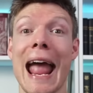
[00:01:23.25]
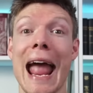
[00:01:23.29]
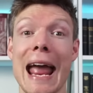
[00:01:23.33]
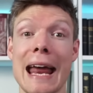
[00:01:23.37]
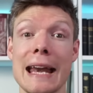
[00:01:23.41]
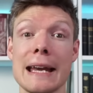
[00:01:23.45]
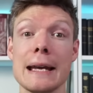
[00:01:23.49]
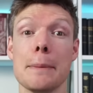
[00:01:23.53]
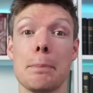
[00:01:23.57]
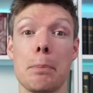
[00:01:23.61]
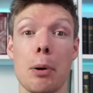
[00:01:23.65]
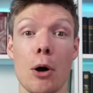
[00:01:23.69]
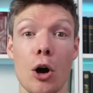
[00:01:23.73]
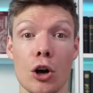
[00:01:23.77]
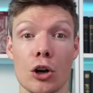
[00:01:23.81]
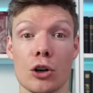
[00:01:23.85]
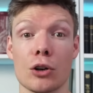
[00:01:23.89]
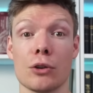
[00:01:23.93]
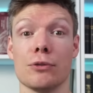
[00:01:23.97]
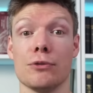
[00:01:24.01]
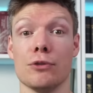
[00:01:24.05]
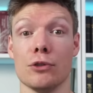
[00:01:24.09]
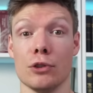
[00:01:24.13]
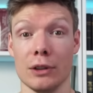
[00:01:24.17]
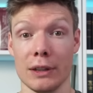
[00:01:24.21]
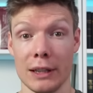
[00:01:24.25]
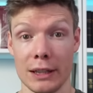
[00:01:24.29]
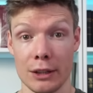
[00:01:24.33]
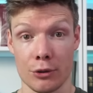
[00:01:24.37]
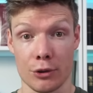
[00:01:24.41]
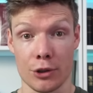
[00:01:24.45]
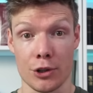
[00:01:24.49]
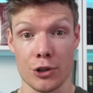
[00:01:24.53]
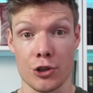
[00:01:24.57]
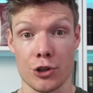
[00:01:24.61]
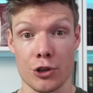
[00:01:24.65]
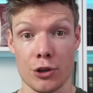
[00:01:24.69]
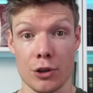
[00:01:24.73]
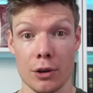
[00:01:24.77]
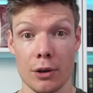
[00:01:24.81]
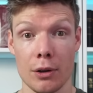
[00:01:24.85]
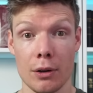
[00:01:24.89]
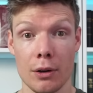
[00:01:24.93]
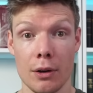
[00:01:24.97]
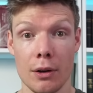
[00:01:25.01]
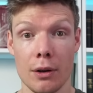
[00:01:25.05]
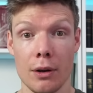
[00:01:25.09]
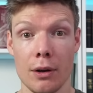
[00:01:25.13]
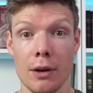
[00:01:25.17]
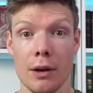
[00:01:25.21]
and apocryphal literature.
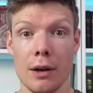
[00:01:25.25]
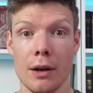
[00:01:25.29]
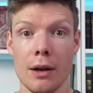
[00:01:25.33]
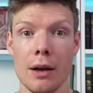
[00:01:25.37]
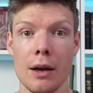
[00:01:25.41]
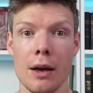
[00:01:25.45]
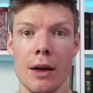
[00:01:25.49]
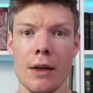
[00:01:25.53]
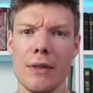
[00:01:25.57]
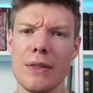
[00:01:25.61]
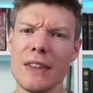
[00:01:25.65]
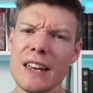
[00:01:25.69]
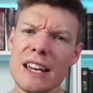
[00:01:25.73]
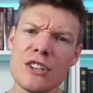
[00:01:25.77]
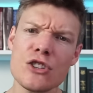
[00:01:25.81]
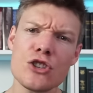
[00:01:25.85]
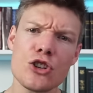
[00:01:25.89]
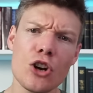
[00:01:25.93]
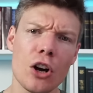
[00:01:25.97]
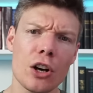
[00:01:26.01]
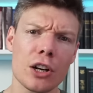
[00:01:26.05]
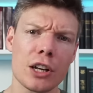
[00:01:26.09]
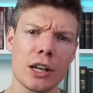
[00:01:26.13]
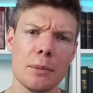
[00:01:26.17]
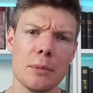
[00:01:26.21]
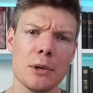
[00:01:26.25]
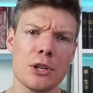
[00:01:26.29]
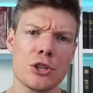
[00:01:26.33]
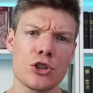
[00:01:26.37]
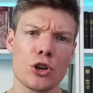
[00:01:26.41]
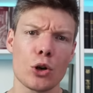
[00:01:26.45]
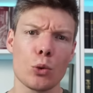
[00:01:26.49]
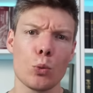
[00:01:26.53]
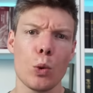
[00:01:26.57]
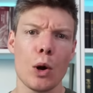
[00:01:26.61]
These documents are